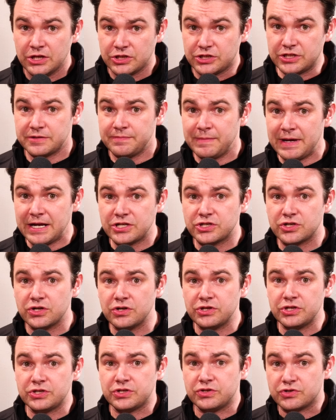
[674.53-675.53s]
Just make
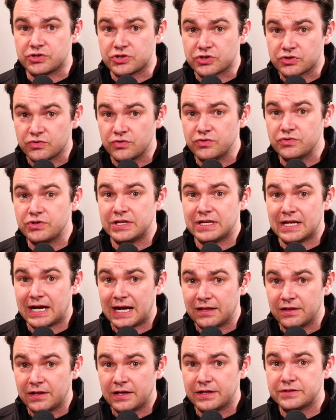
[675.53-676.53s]
sure that you screw the
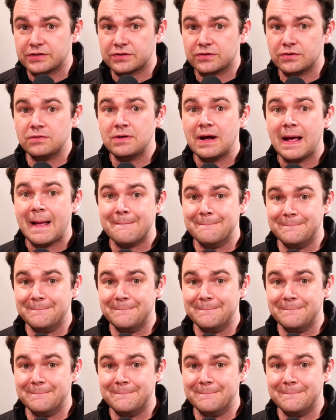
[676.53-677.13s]
nylon screw